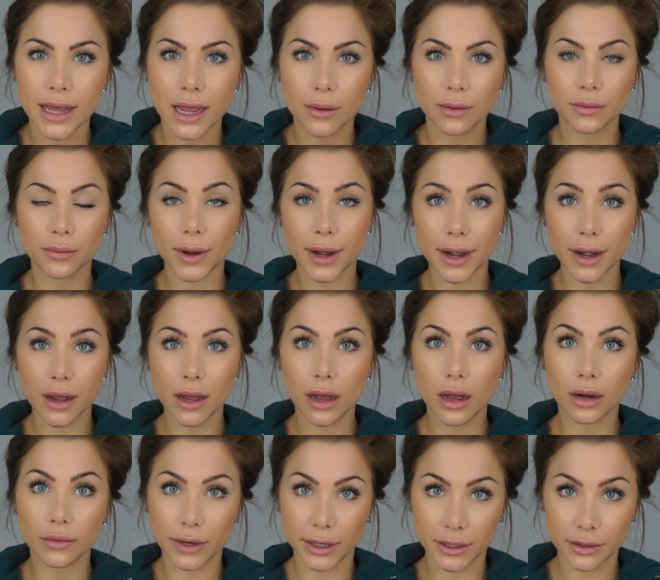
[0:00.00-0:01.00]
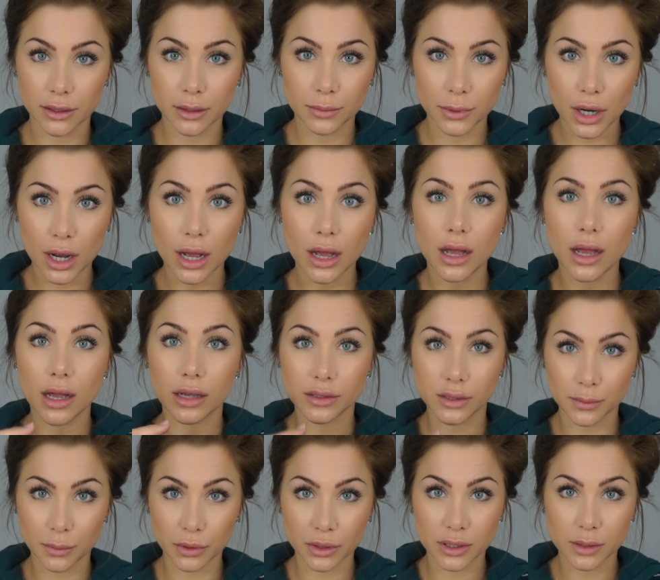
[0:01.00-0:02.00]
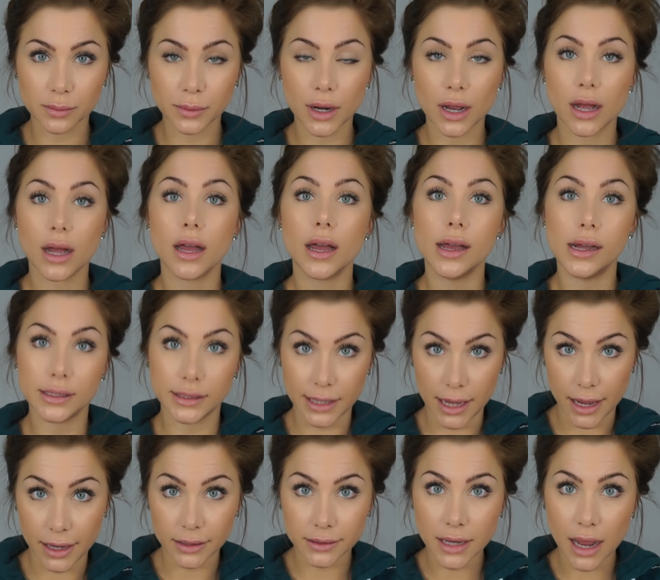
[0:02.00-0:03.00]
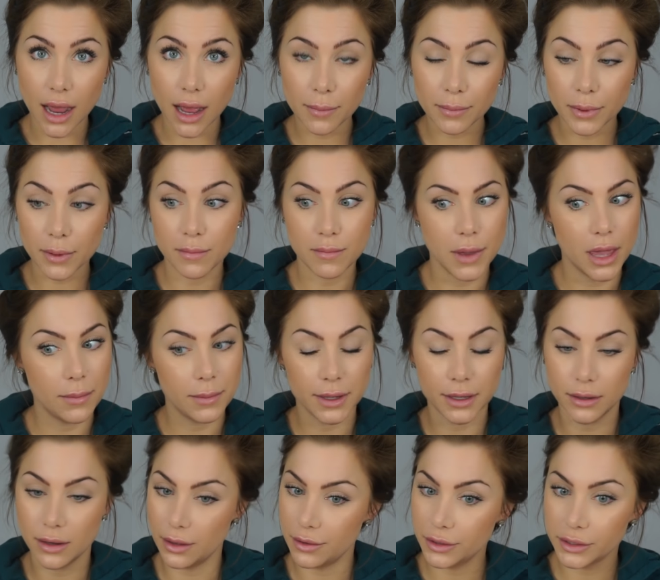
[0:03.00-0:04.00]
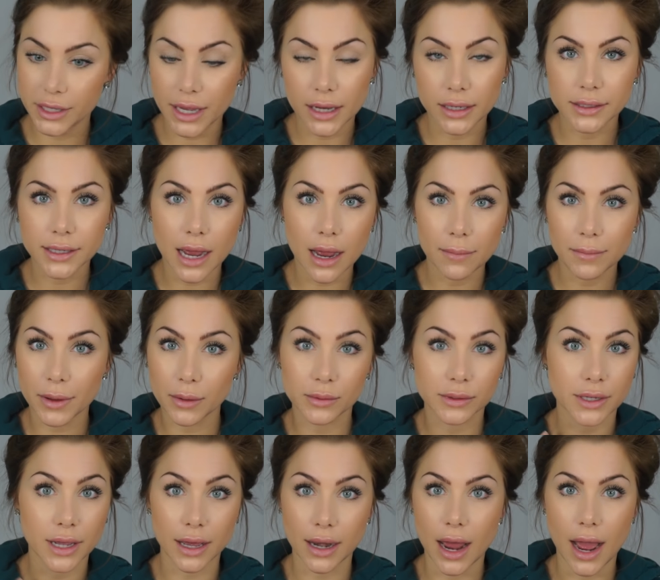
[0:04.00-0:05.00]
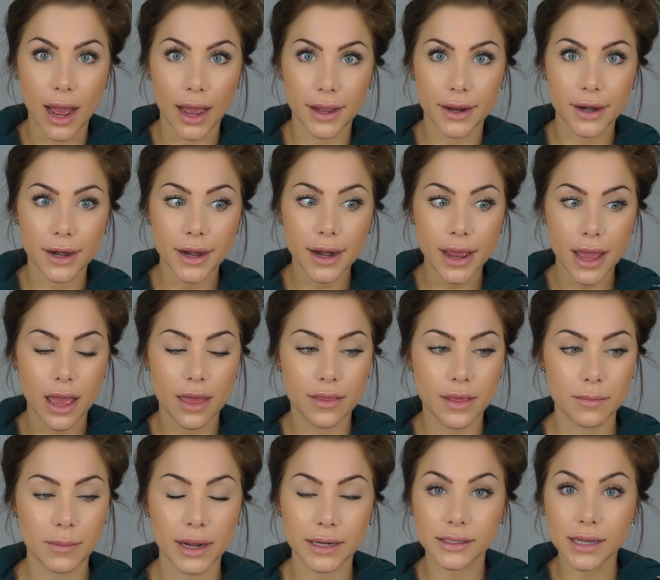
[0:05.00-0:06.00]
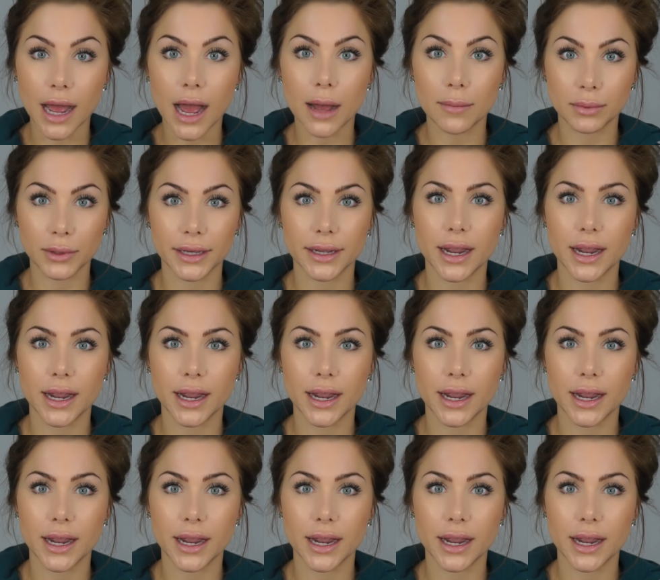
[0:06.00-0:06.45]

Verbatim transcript: I would wear a regular bra, a sports bra, a tank top, maybe another tank top that was cut higher, and then my top.